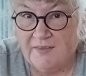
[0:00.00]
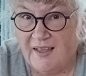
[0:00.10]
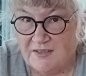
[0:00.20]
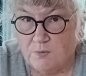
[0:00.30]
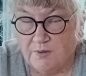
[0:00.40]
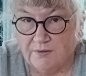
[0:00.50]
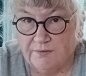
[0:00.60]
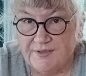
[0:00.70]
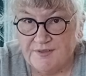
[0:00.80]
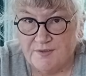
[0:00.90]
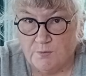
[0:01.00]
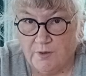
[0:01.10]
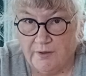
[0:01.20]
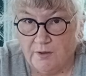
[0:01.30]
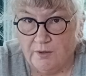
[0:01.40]
That's one of the reasons
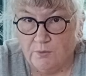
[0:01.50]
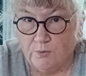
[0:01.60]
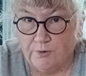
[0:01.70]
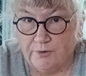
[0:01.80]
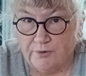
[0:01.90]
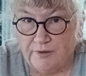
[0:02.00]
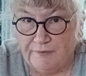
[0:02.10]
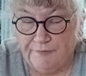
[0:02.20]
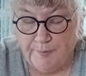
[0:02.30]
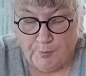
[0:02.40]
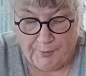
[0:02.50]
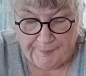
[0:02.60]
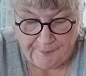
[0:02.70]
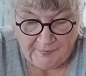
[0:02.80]
why I ordered early February.